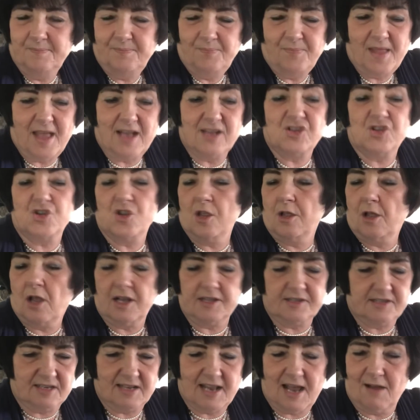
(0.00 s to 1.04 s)
And she
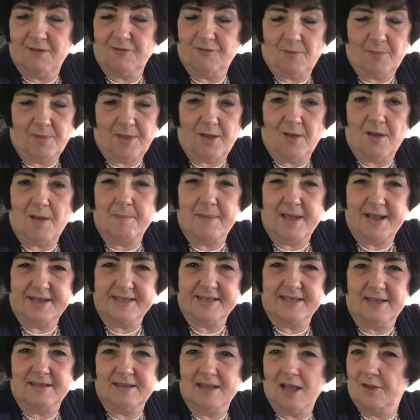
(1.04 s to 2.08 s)
cuts it out from there and
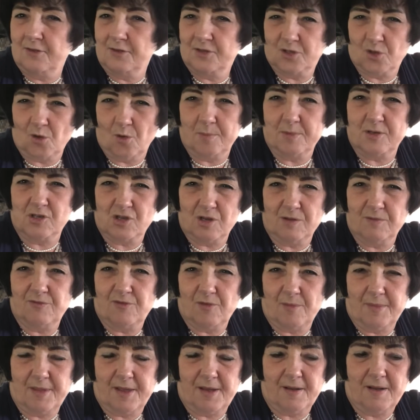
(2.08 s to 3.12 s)
makes it on the sewing machine
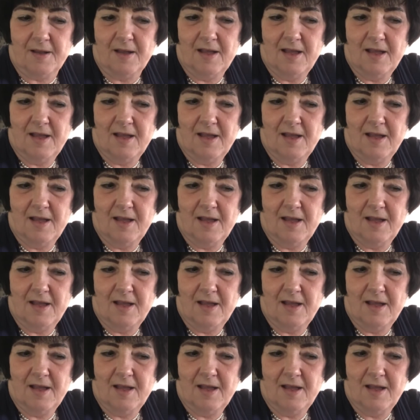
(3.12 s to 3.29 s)
from there.